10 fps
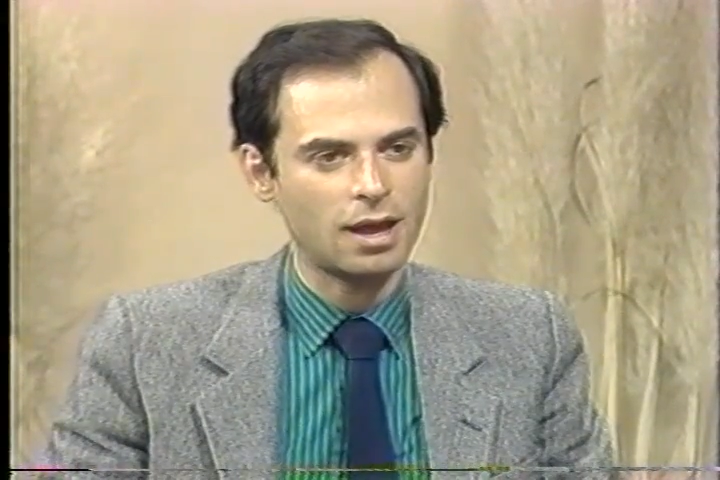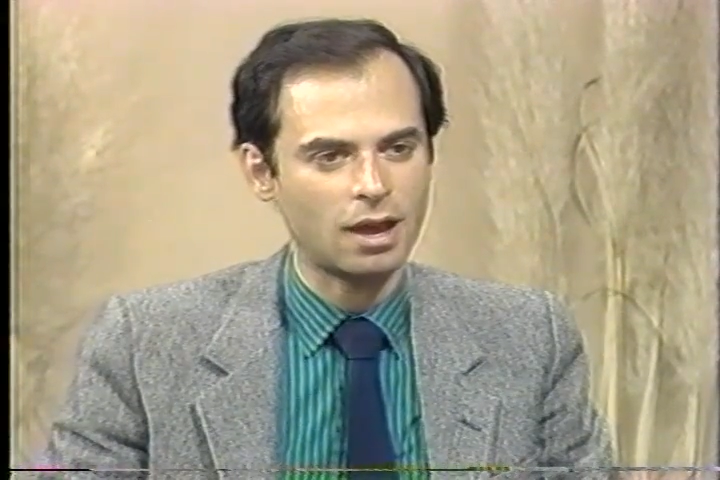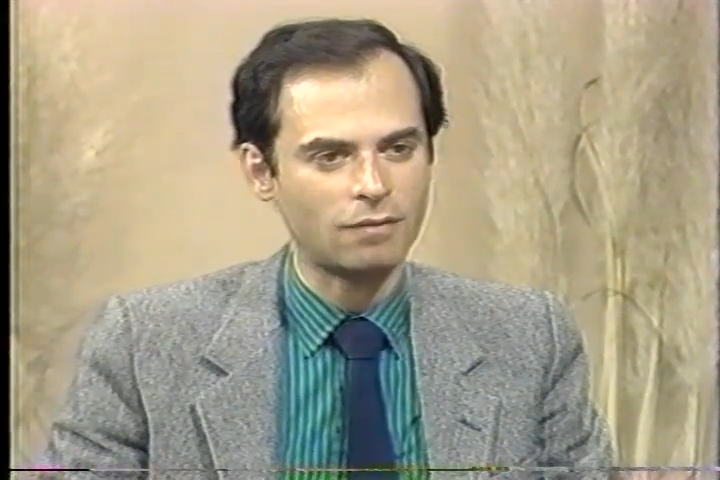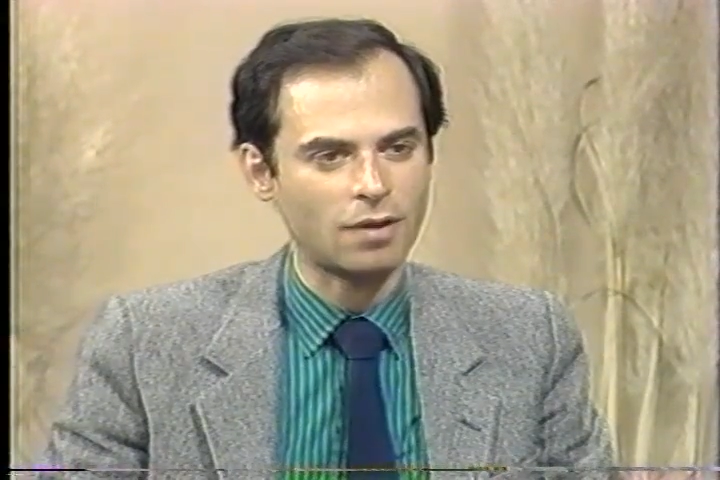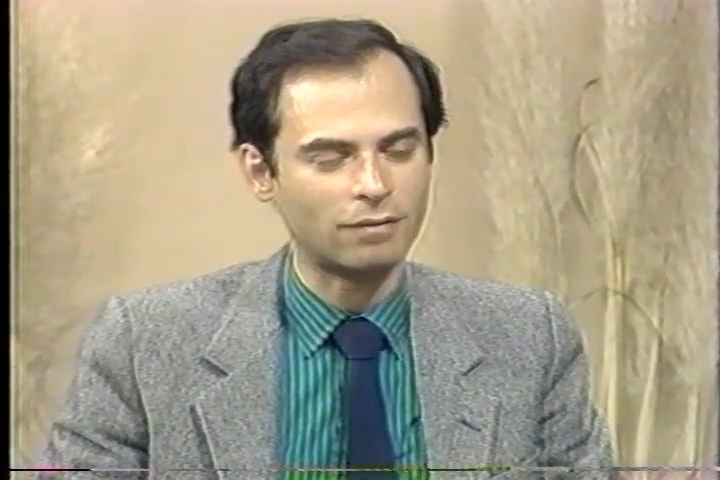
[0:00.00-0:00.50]

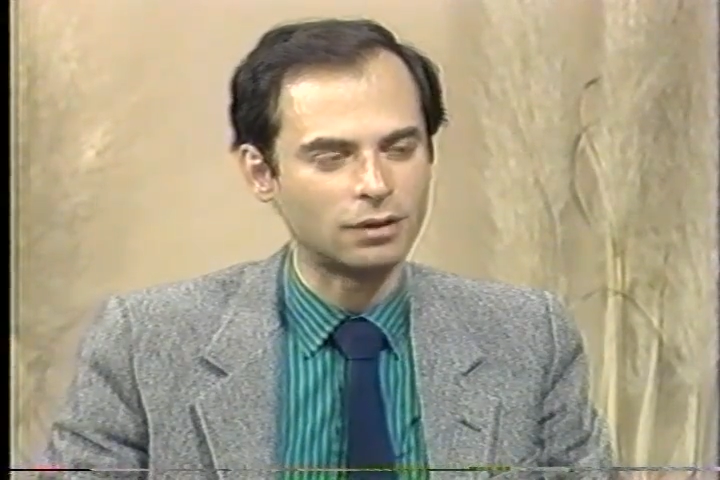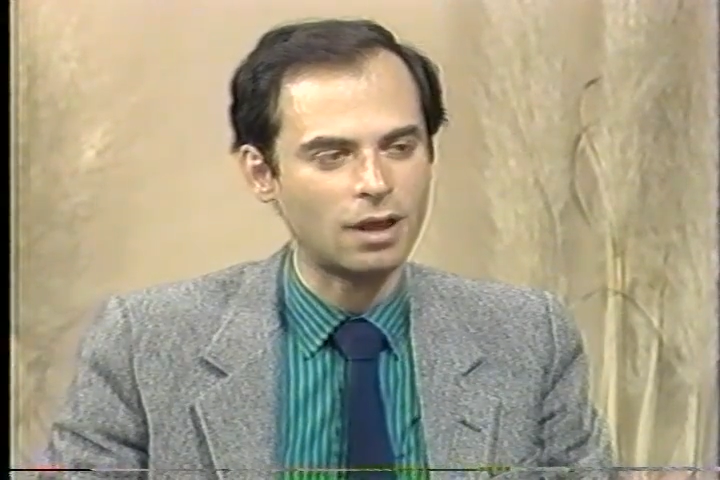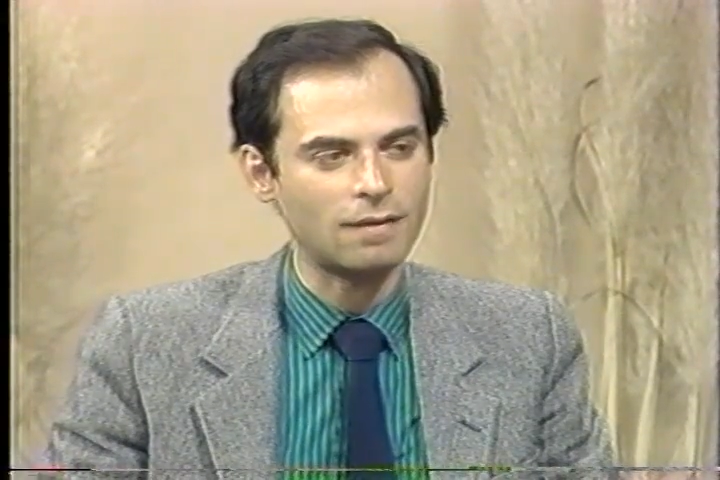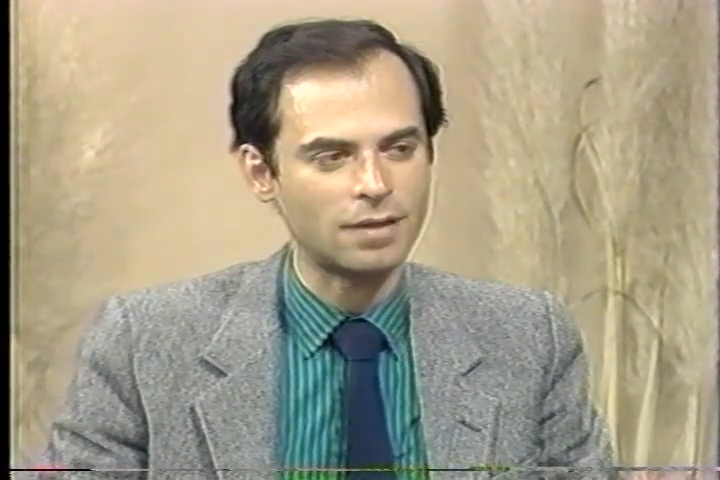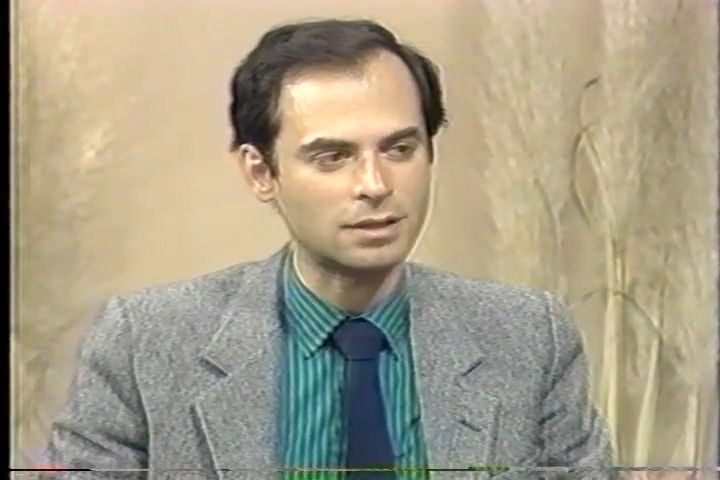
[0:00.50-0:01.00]
And if you have
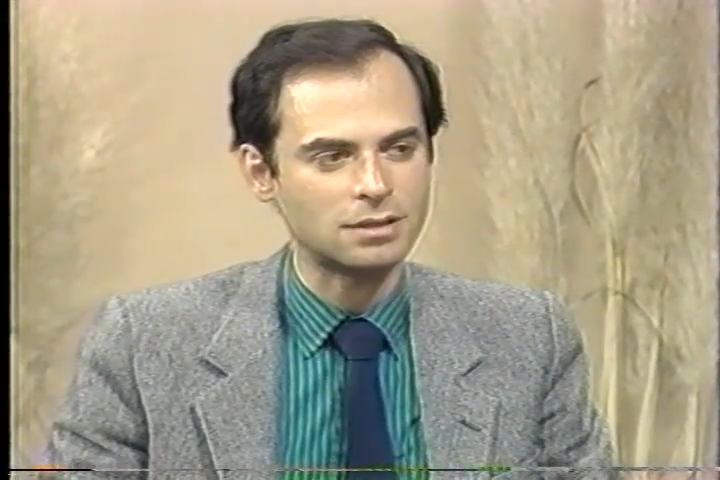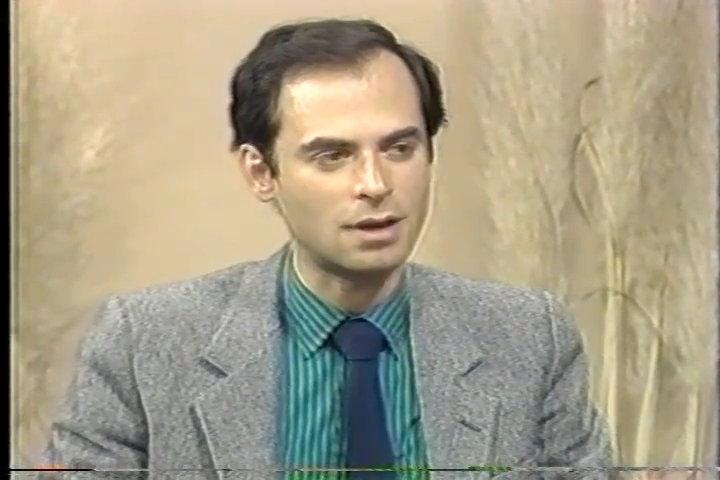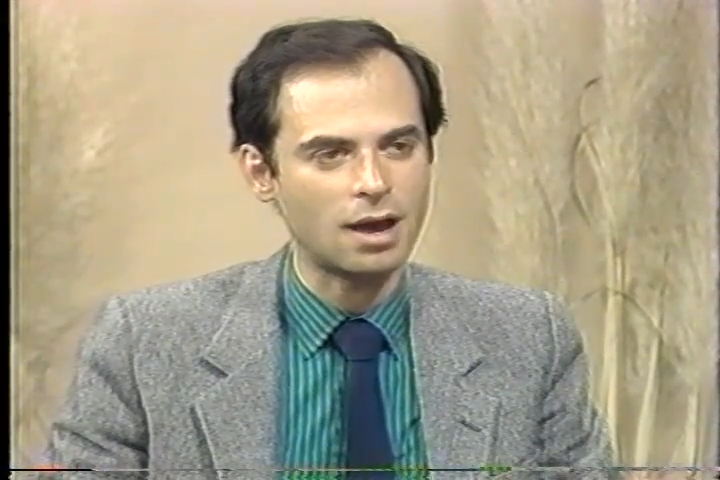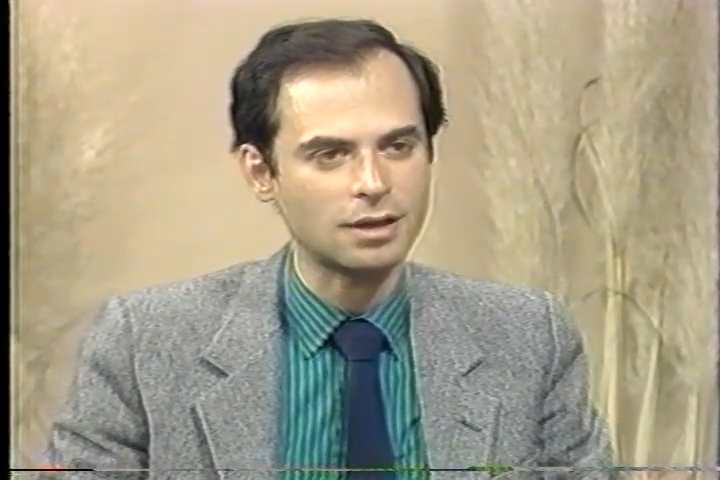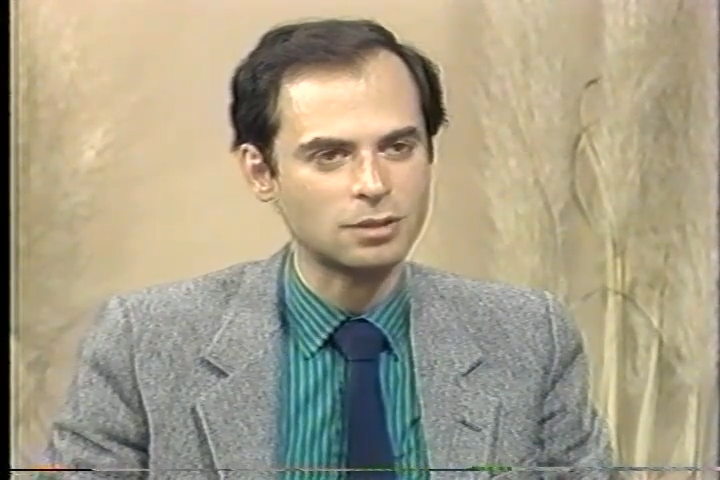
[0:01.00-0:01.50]
love that's
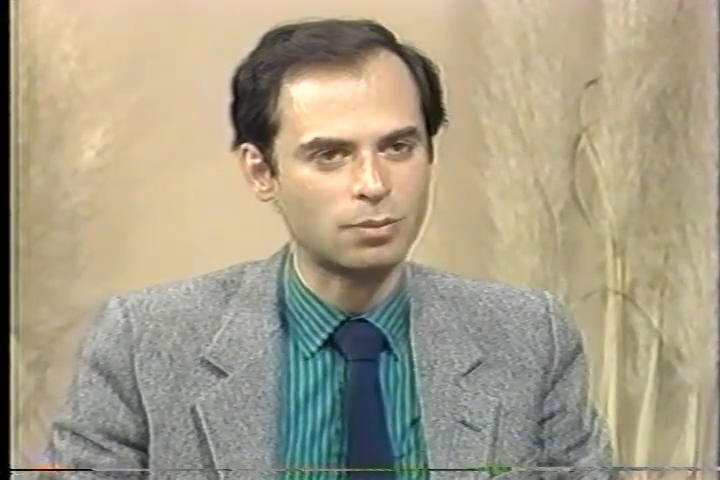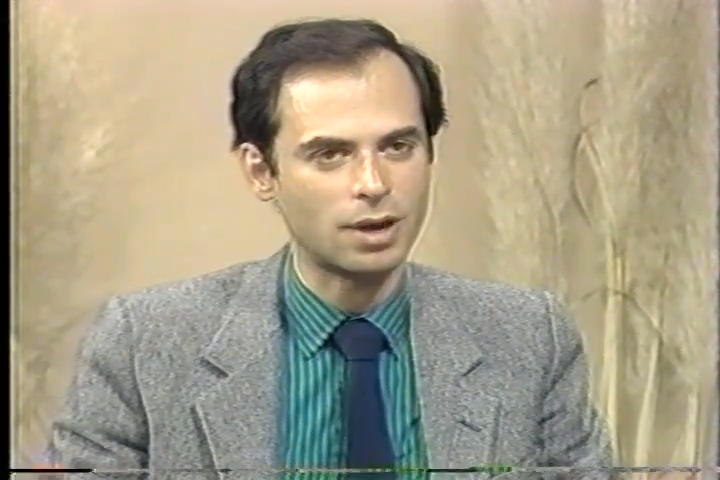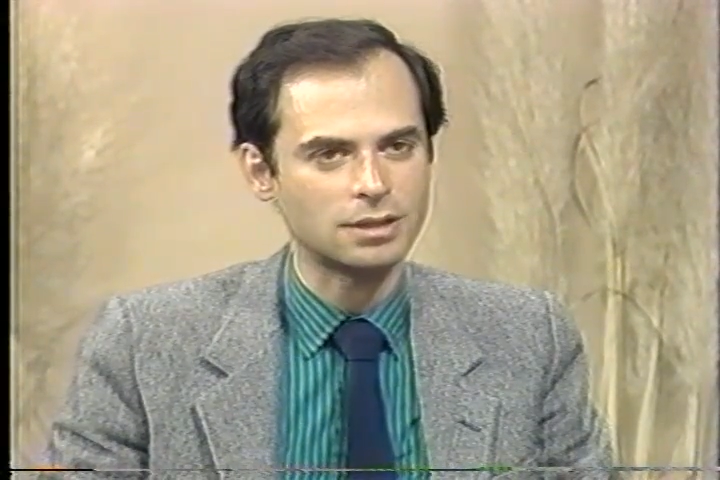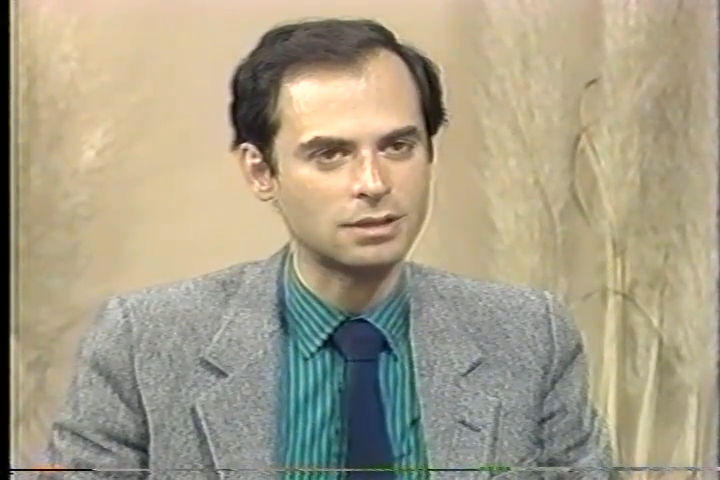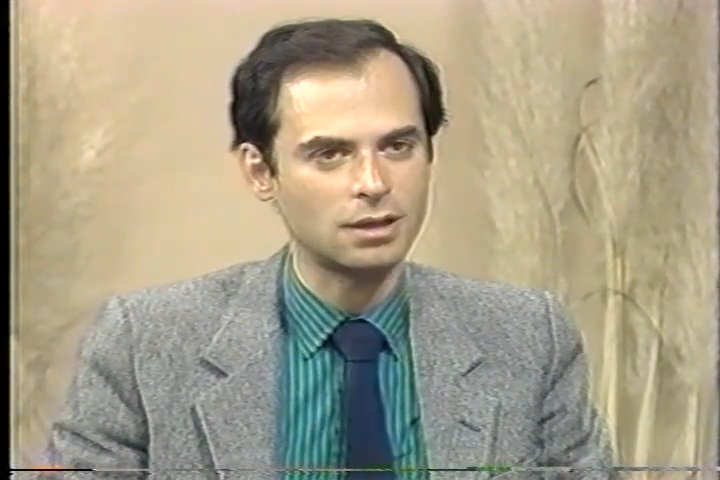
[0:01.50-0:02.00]
not
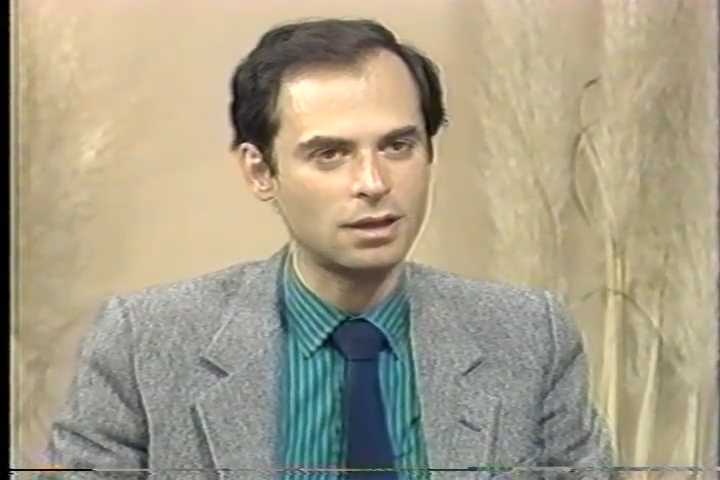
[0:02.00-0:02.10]
expressed,